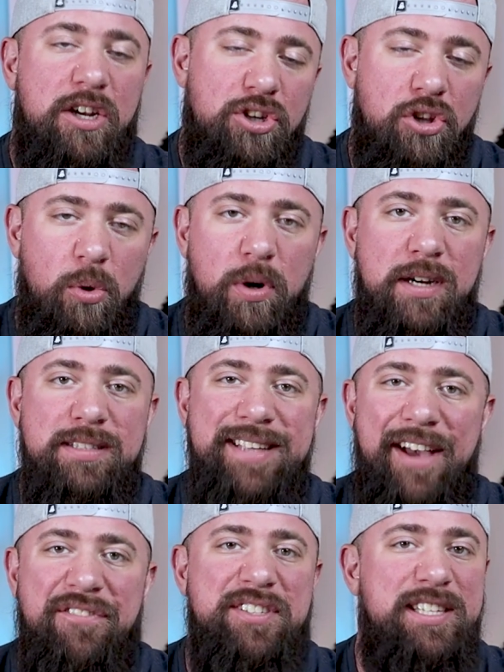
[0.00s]
caloric
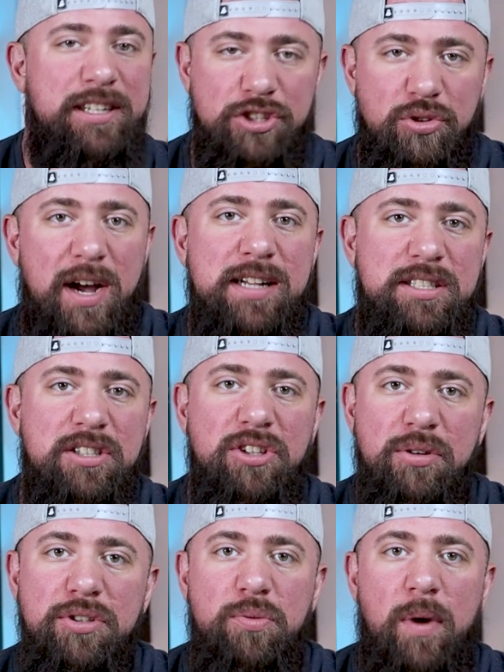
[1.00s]
deficit and trying to
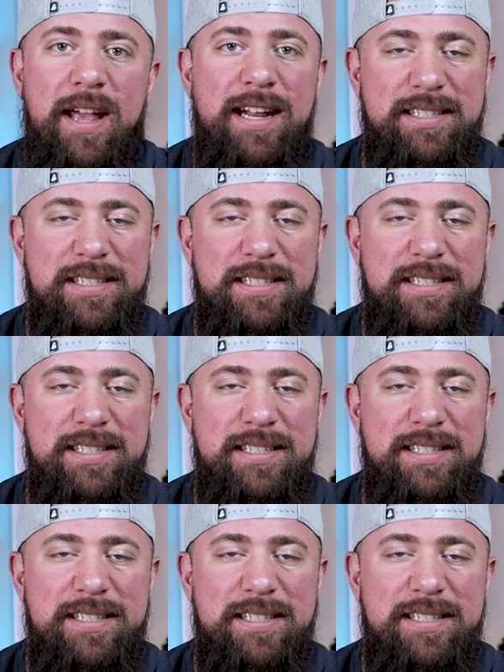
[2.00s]
lose weight.